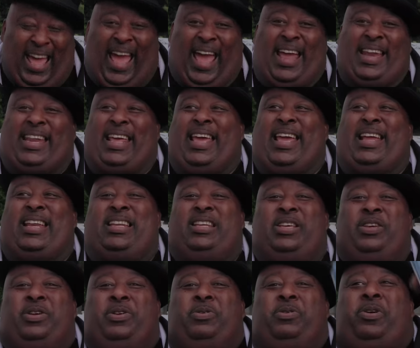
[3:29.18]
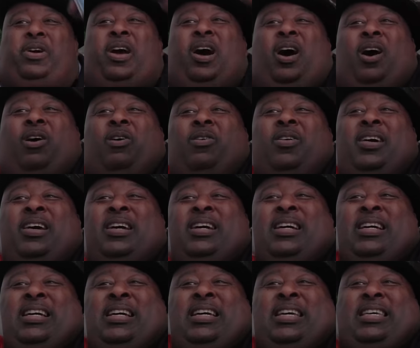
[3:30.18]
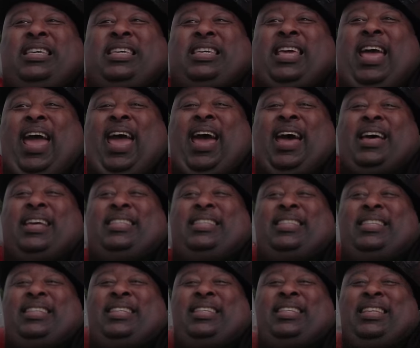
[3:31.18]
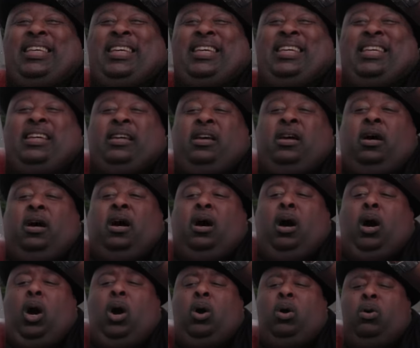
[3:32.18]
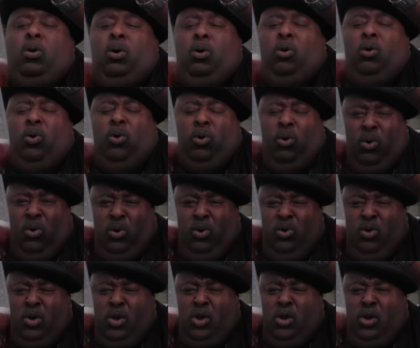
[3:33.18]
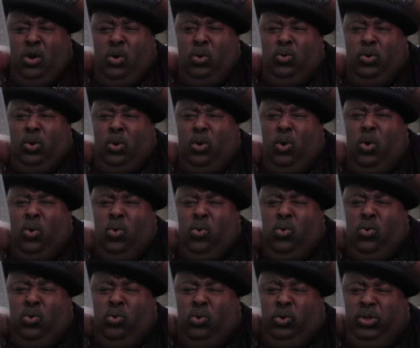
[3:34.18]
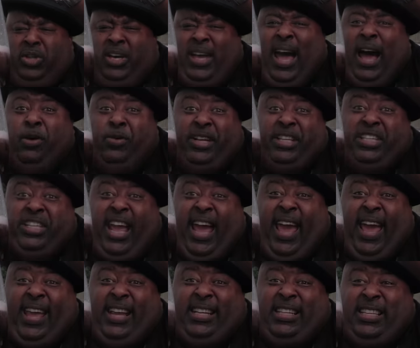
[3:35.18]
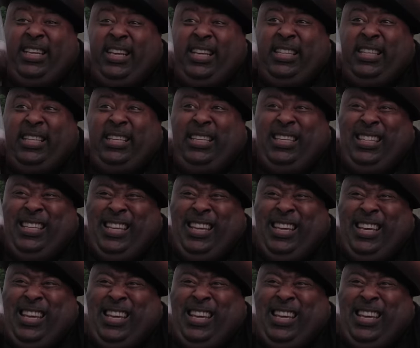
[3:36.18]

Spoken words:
and in you go. Yes. Oh, oh, look how it changes.